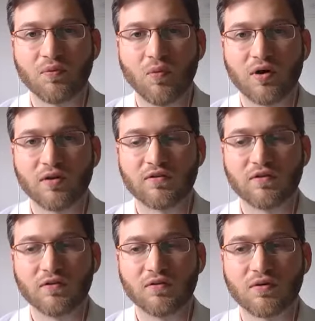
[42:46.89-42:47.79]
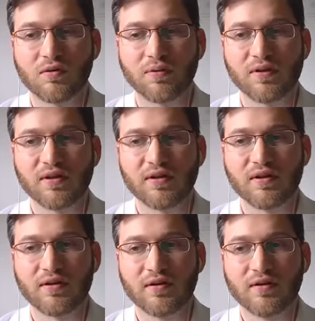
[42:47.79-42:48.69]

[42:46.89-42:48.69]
want to completely,